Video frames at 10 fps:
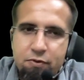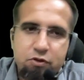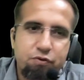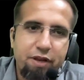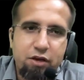
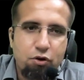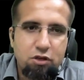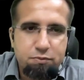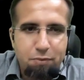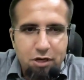So when I
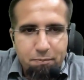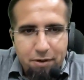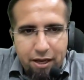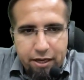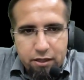cross
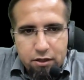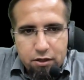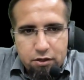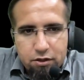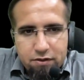multiply,
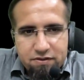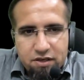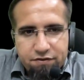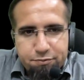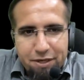this
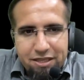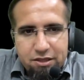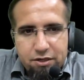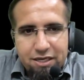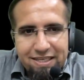gives me
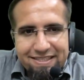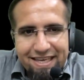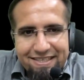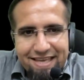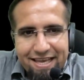
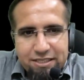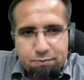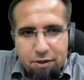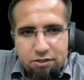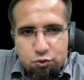36x
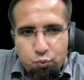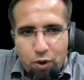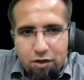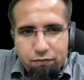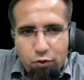plus
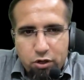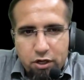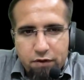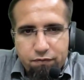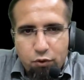
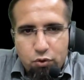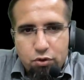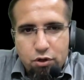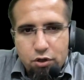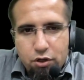144
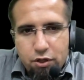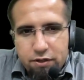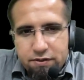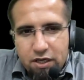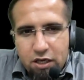
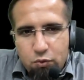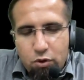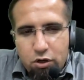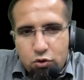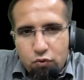is
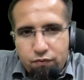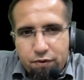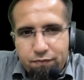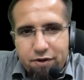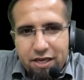equal to
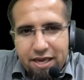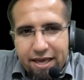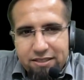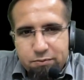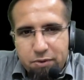
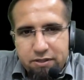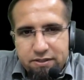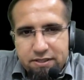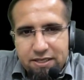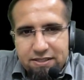50x plus
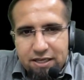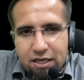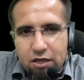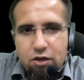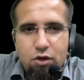
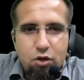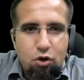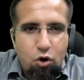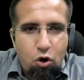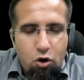60,
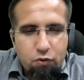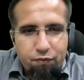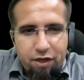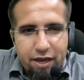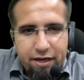or
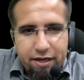we get